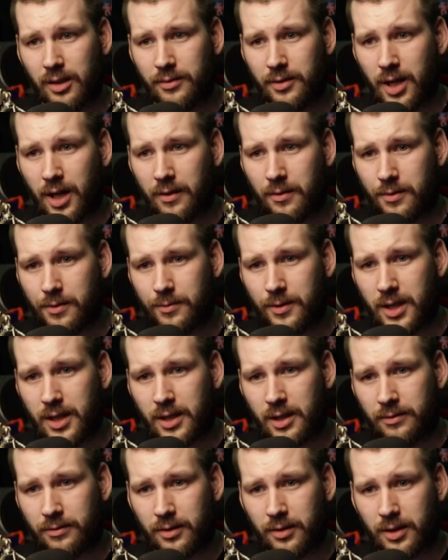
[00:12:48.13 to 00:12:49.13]
if you have 3
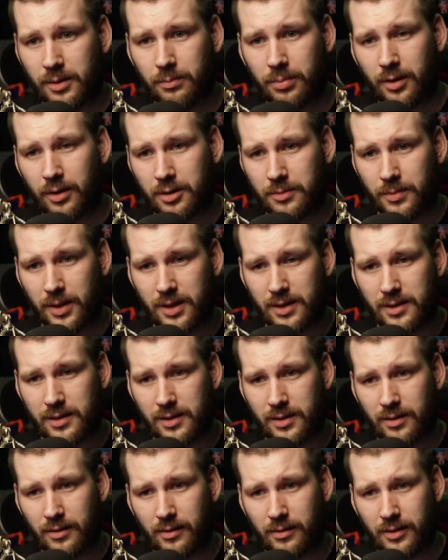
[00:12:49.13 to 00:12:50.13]
different
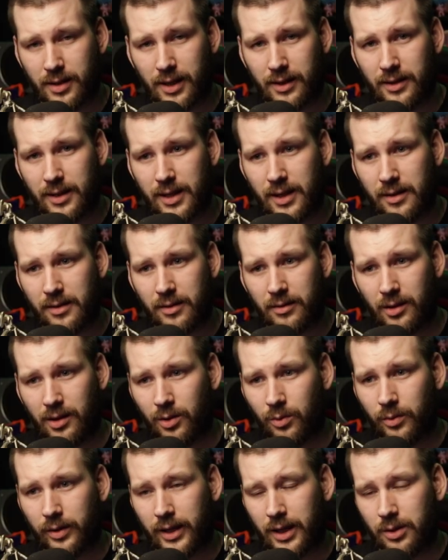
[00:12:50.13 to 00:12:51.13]
departments that need their
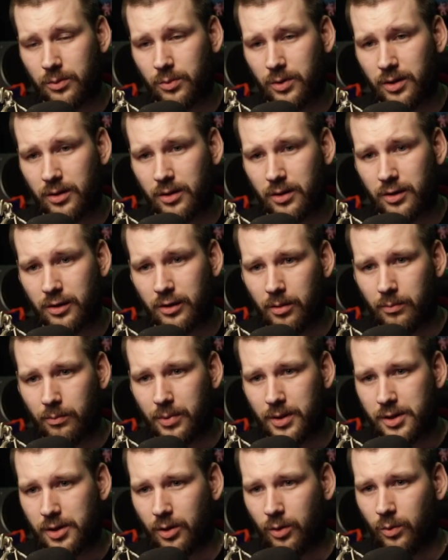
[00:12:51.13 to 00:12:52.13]
own network,
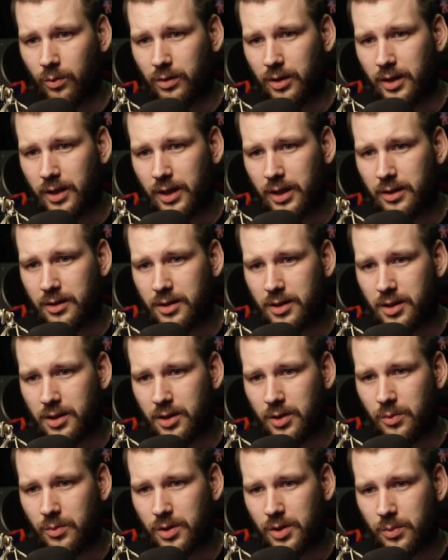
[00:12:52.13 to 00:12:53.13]
but you only need
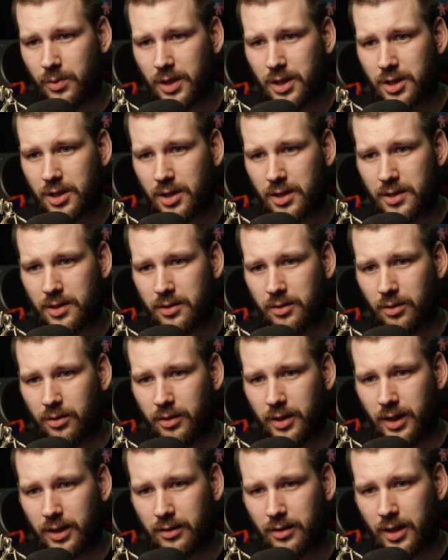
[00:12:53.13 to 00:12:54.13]
2 switches to
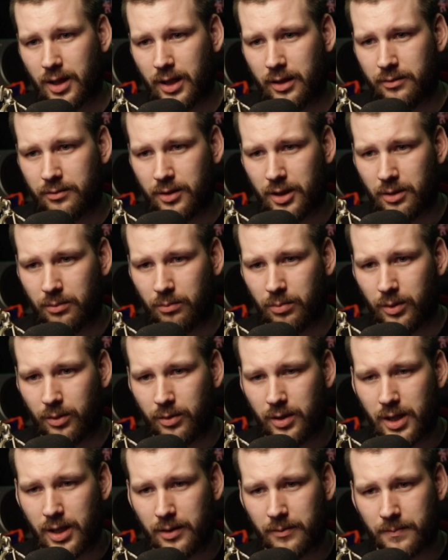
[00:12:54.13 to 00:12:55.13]
connect every
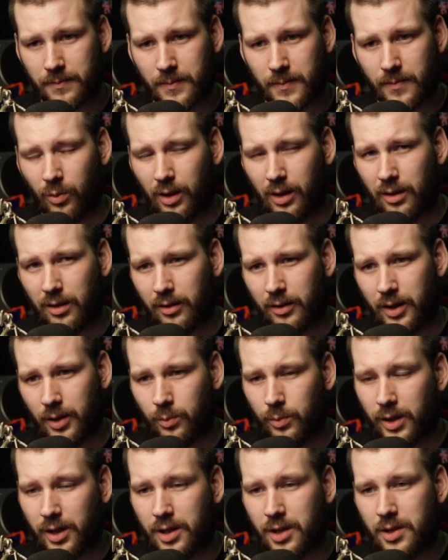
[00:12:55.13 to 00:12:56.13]
employee, well, then
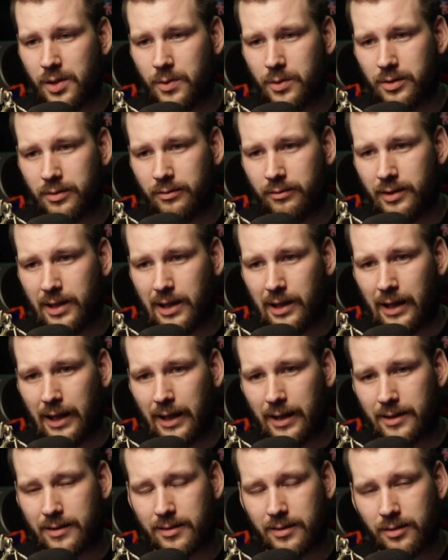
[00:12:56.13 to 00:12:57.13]
we can use
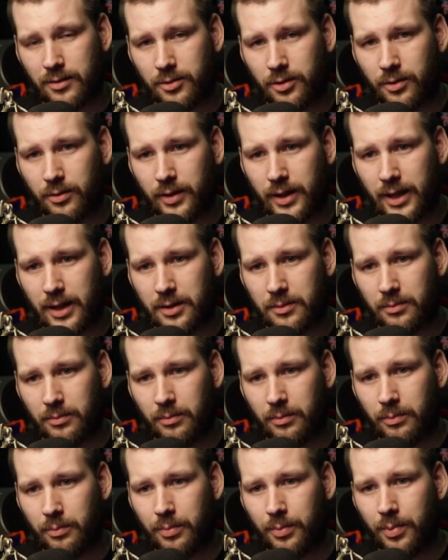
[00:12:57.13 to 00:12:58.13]
VLANs to create
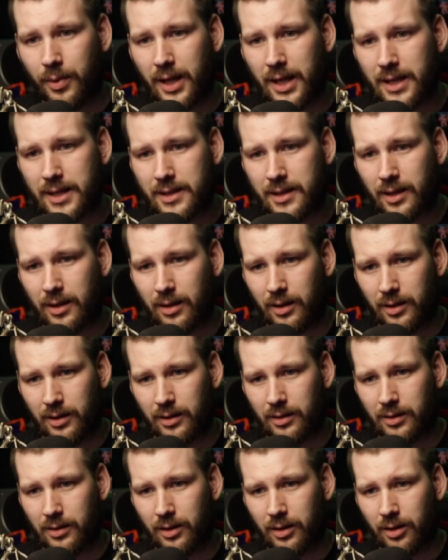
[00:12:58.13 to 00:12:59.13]
basically
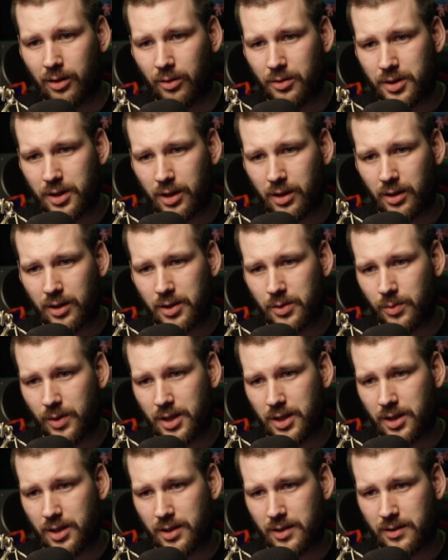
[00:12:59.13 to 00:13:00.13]
logical
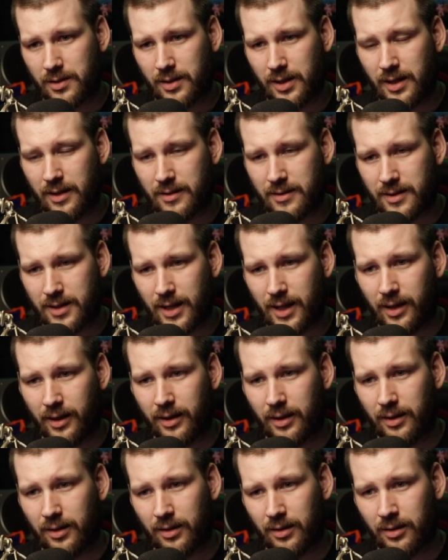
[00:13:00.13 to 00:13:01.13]
switches
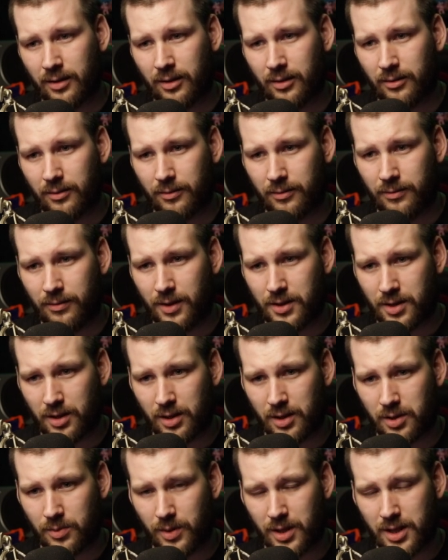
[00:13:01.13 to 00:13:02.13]
inside a
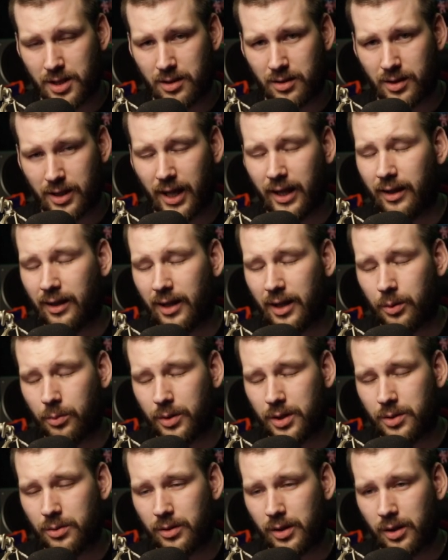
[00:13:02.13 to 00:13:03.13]
physical switch, kind of like we're
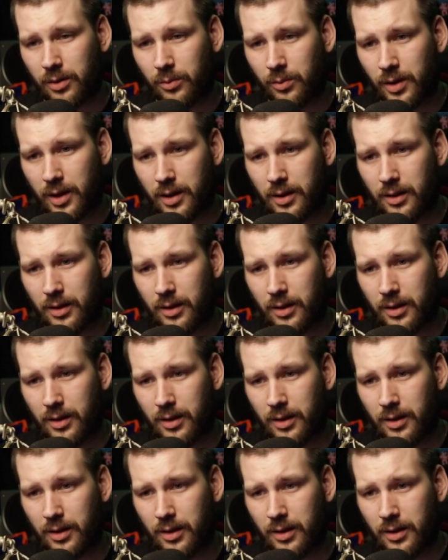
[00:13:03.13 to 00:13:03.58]
doing with